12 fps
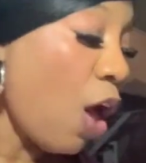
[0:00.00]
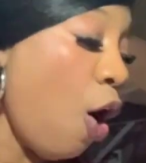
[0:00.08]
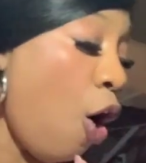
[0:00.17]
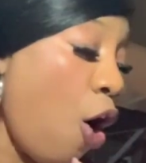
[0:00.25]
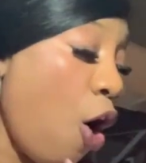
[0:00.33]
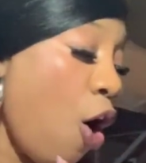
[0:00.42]

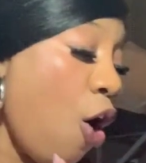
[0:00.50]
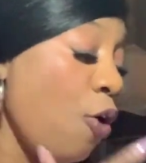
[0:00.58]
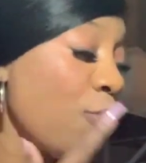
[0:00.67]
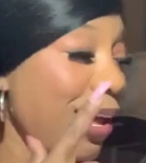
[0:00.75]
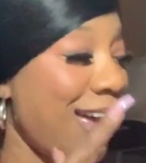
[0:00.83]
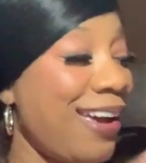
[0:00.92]

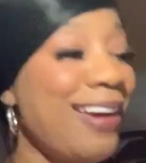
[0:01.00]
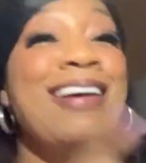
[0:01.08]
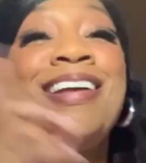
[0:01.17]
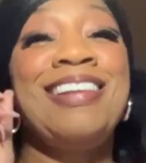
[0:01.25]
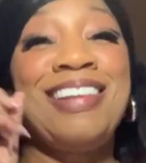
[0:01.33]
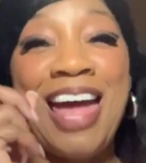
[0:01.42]
Oh, okay.
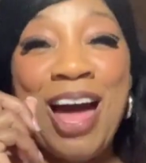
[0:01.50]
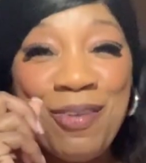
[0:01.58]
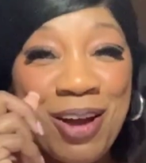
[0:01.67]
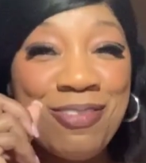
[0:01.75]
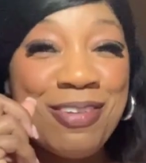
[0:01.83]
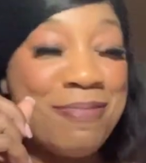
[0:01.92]

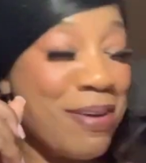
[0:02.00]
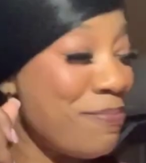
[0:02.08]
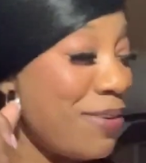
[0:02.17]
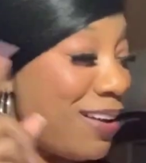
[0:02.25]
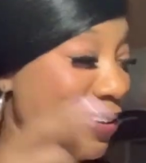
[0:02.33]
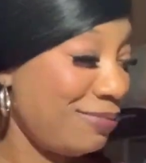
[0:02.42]
Now I
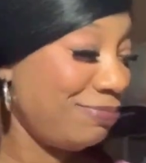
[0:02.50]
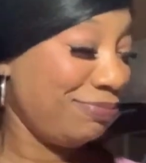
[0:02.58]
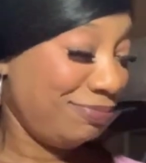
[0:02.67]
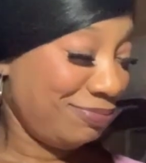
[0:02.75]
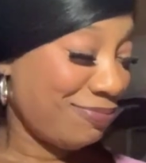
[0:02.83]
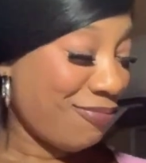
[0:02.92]
remember.
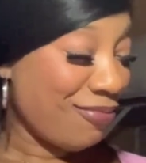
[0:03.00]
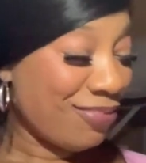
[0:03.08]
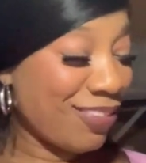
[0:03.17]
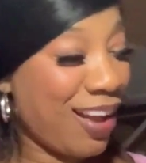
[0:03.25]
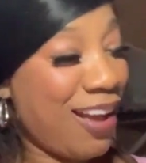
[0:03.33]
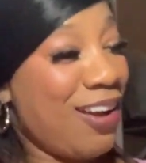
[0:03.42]

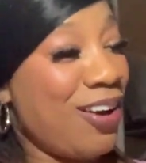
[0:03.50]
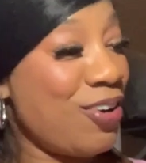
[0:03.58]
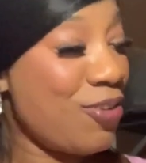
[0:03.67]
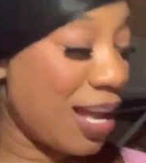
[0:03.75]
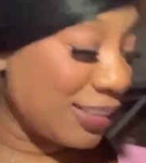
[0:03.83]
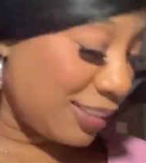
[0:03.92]

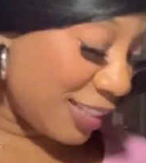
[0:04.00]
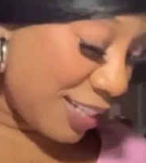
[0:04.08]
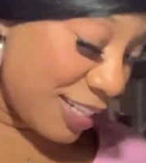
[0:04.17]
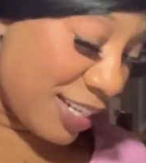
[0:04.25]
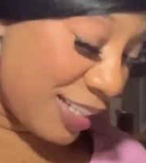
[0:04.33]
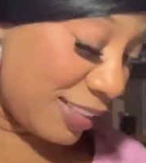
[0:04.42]
Oh, I've
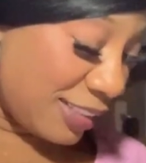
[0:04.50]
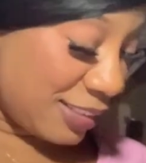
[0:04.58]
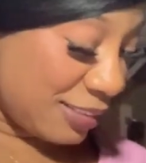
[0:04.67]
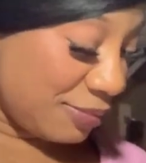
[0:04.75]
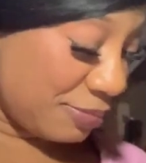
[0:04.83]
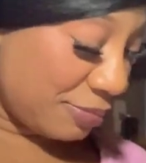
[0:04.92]
seen this.
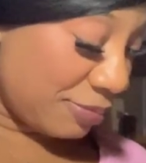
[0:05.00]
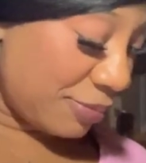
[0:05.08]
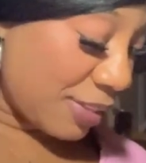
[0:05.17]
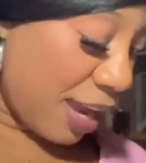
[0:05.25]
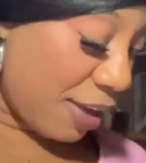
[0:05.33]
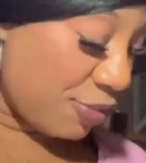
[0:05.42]

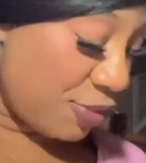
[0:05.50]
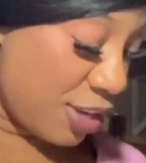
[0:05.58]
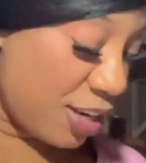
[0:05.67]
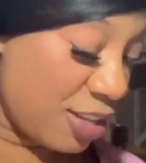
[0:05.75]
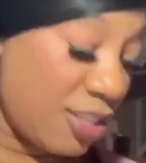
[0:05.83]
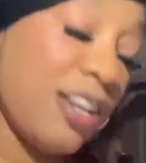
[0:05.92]
I've
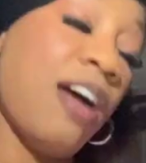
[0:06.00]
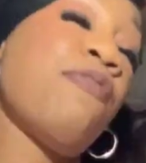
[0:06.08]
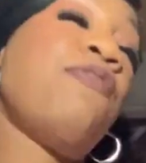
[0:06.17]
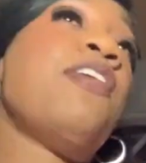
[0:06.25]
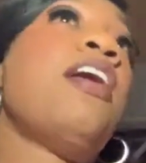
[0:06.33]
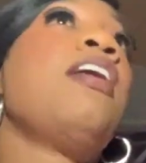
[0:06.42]
seen this and I
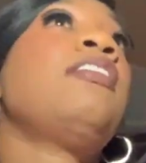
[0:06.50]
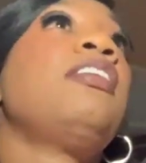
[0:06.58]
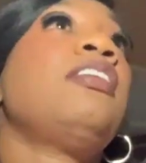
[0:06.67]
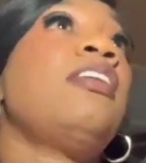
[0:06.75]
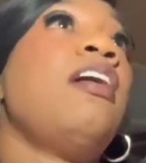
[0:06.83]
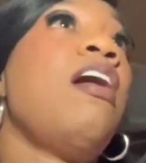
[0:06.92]
fell
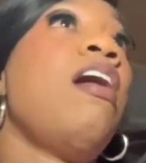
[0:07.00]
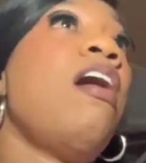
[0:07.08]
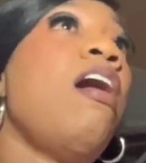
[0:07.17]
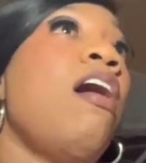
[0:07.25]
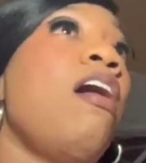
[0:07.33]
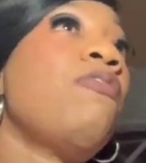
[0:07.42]
in
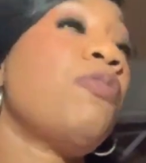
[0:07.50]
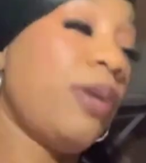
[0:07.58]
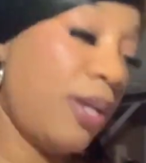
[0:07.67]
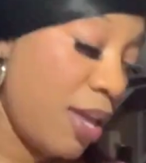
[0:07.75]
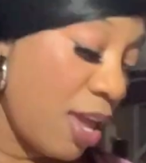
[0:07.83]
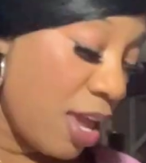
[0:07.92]
love with
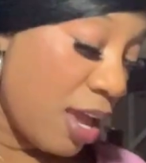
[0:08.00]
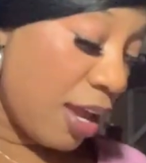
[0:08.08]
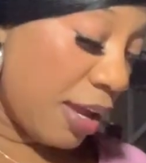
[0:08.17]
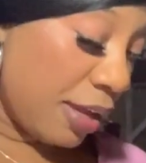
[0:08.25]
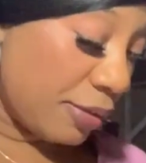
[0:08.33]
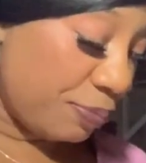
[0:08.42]
it.
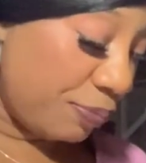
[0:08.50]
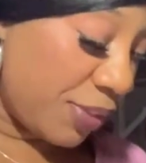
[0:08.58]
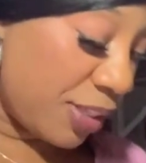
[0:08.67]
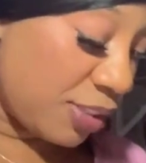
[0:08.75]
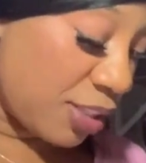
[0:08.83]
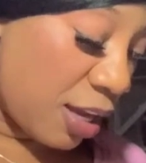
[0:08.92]
Uh,
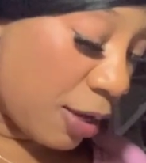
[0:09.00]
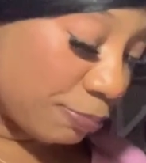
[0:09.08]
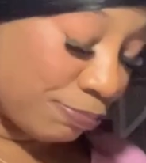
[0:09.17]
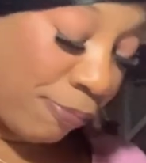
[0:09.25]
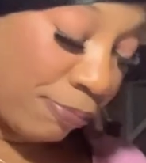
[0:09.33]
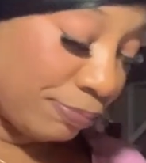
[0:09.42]
it's,
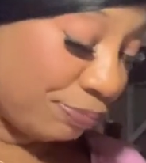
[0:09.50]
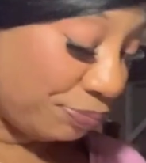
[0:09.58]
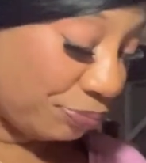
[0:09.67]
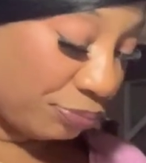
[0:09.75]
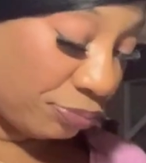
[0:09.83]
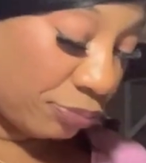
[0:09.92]
um,
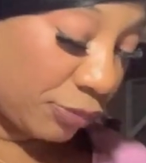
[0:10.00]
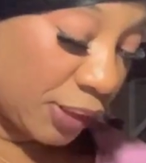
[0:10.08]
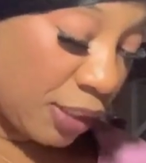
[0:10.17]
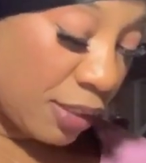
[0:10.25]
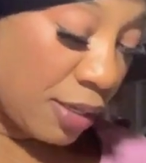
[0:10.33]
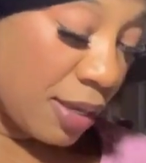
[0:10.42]

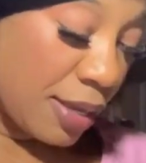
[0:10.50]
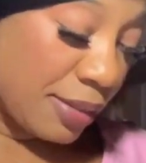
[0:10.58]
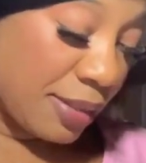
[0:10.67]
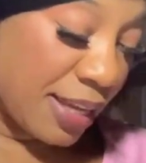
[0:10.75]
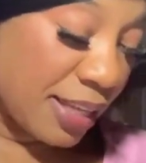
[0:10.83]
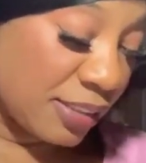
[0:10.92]
I
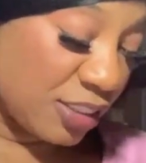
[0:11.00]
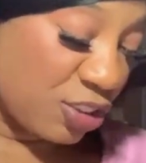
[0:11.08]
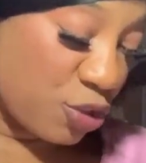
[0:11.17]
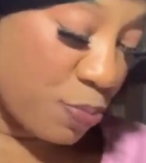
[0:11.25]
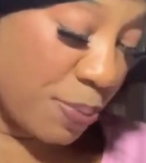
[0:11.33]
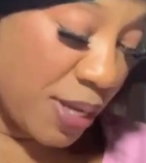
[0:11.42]
think it's a
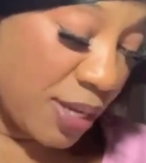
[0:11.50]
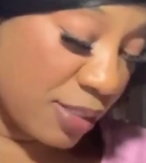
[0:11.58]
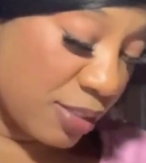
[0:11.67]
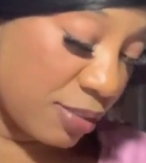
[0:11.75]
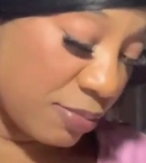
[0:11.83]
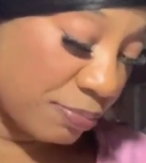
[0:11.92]

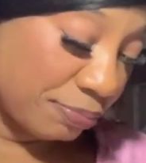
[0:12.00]
two-piece.